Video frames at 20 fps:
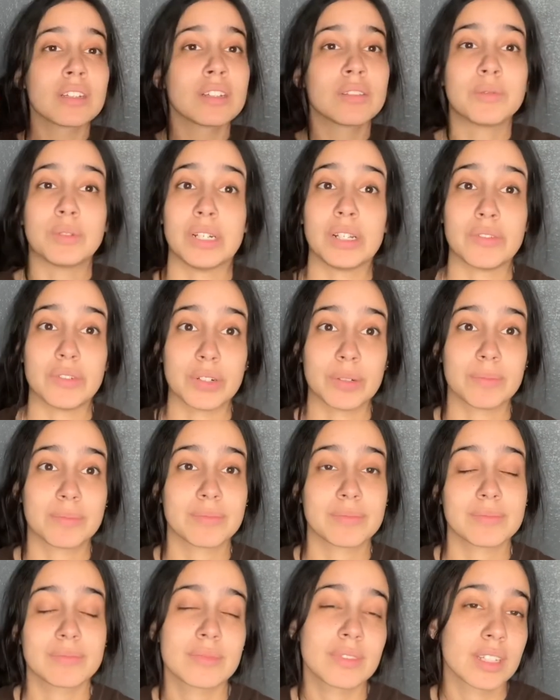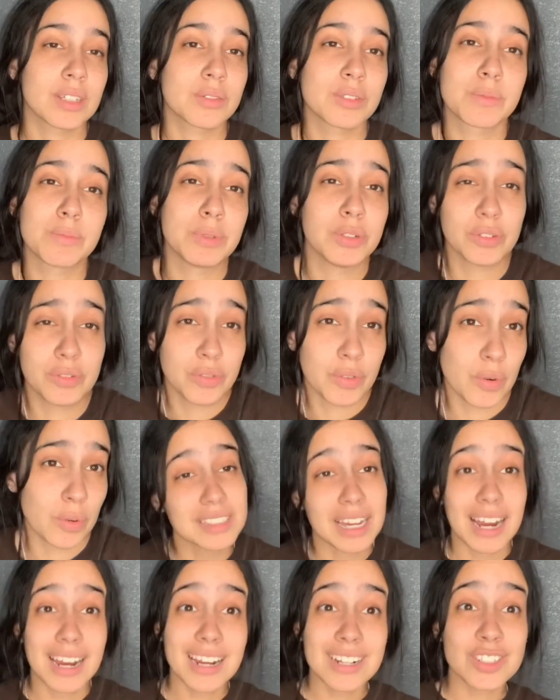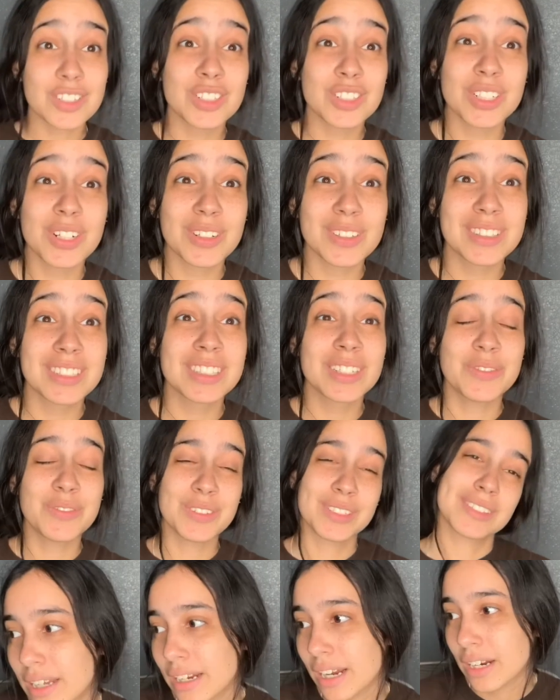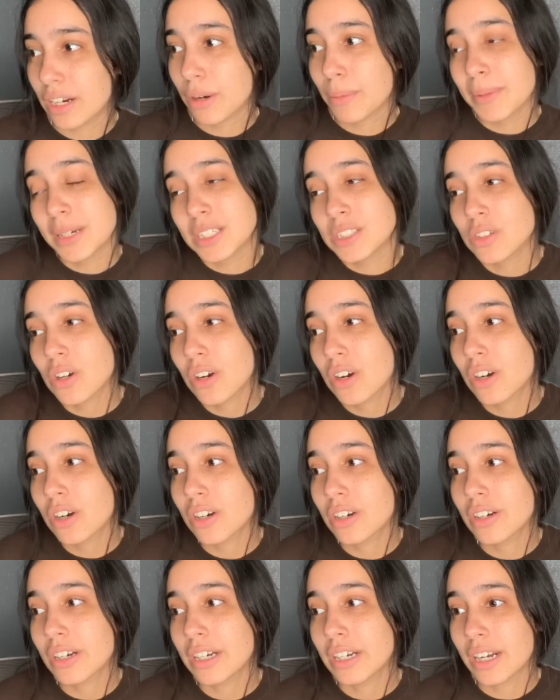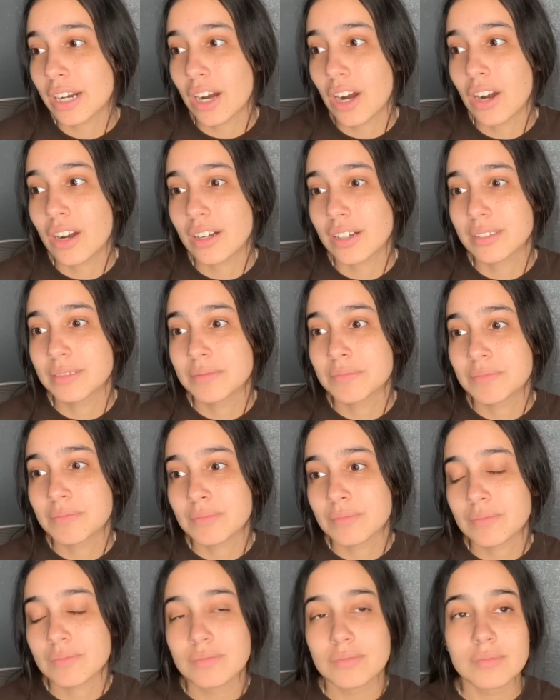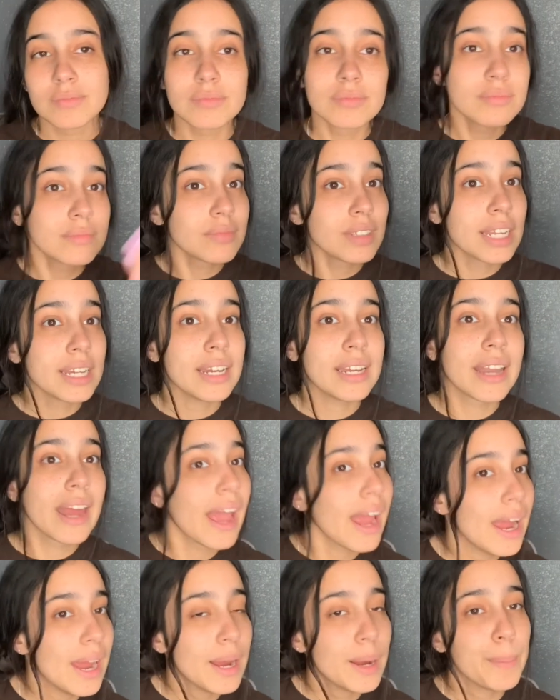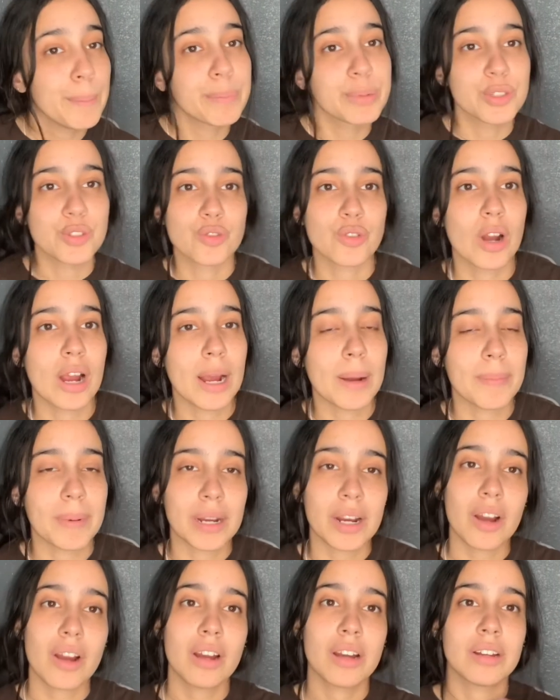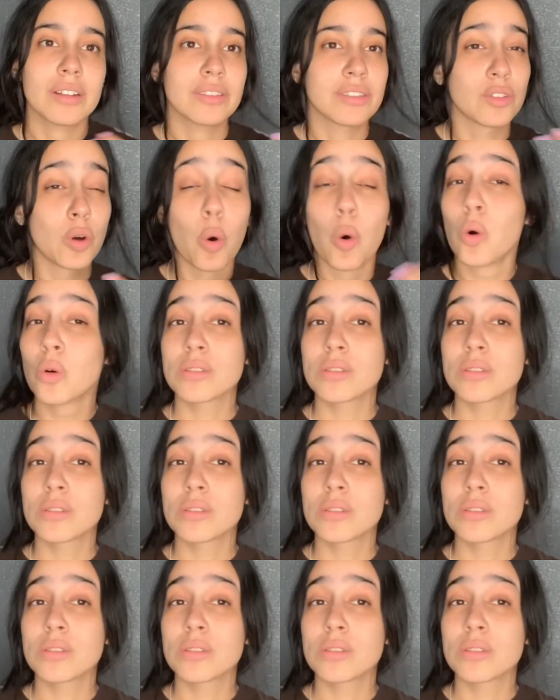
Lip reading: whatever. It was beautiful. I actually heard the difference. I got my guitar and I got an amp, a strap. I got the whole